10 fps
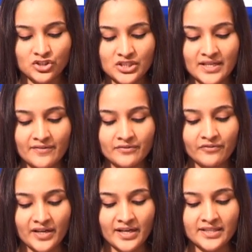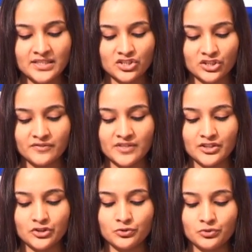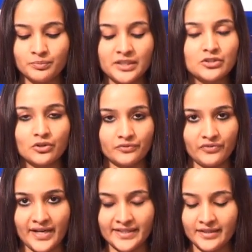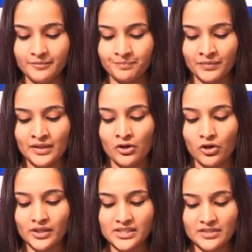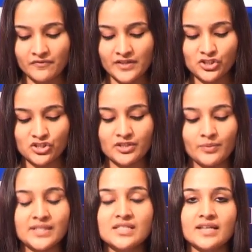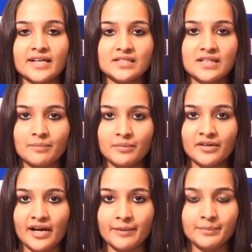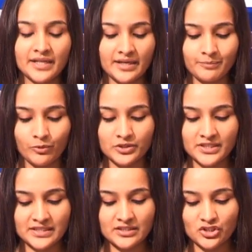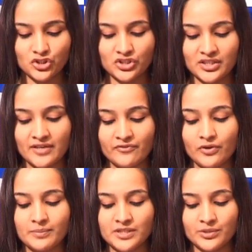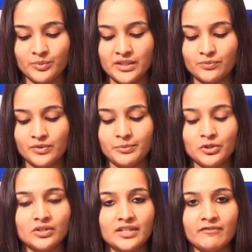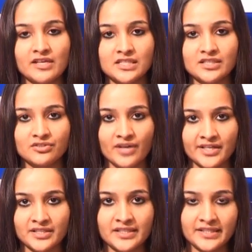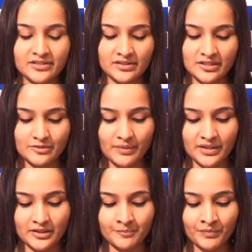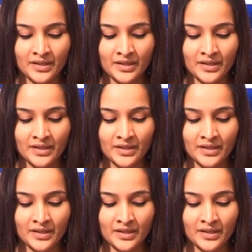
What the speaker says: G7 finance chiefs are due to meet on Friday. August inflation advance tax number, RBI policy decision and FOMC meet will be on investors' radar later this month.